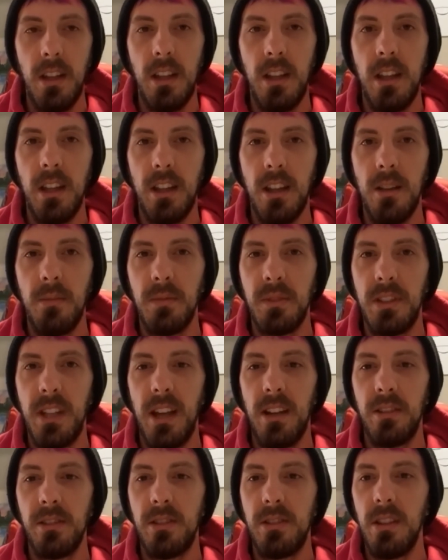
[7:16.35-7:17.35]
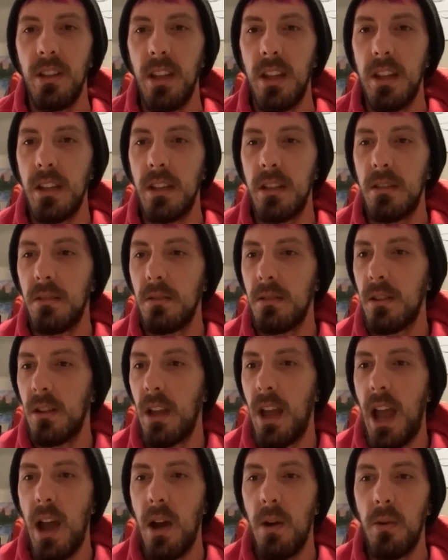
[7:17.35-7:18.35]
it comes down to like
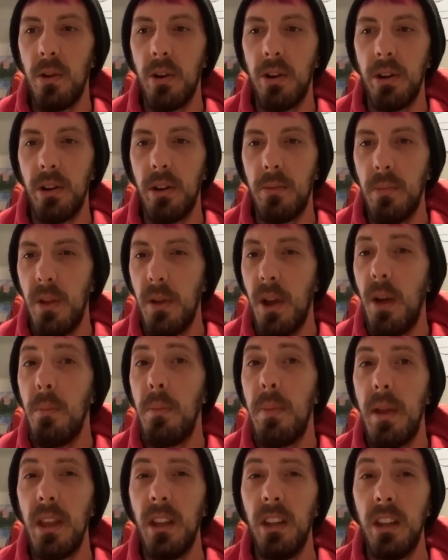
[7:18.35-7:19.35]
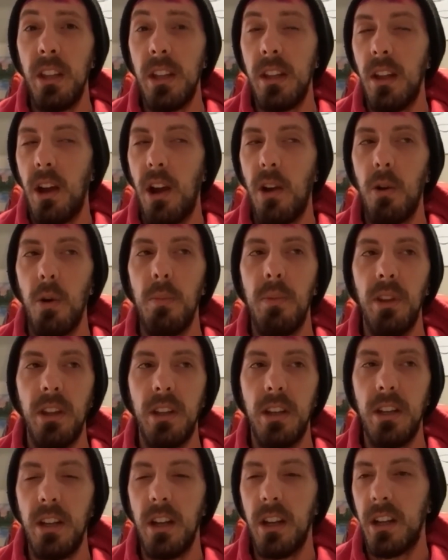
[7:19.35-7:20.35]
our
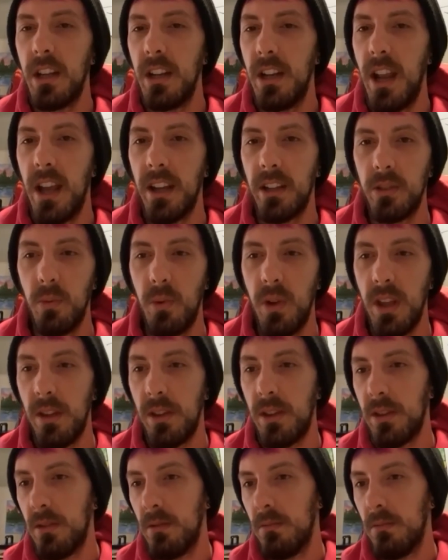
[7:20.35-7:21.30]
ability to connect with